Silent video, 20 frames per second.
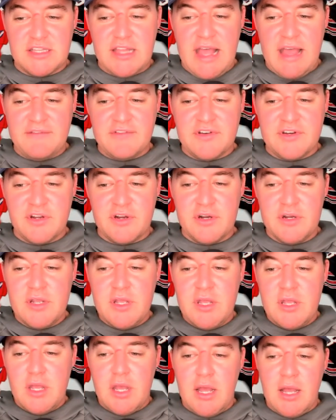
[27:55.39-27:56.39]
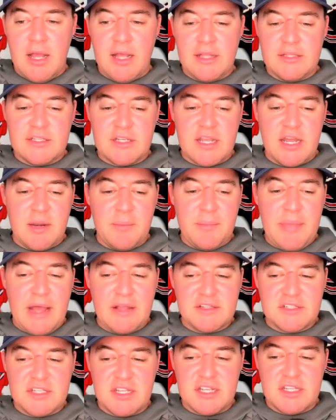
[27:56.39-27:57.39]
Lavender to kind of
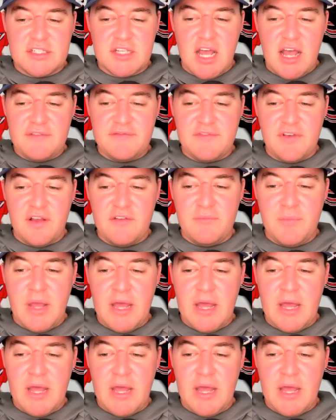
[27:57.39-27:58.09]
bounce things off of.